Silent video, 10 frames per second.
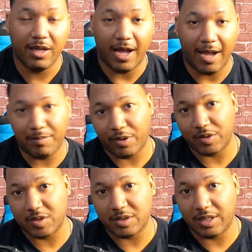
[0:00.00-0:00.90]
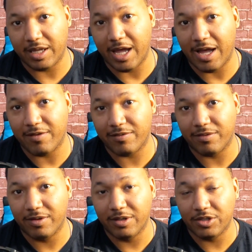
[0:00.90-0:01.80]
I personally have
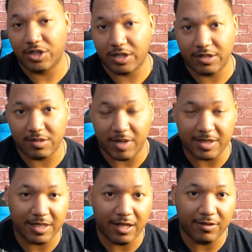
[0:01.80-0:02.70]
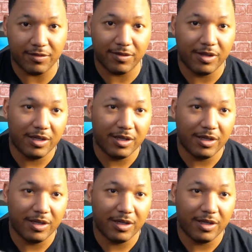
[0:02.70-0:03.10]
chickens myself,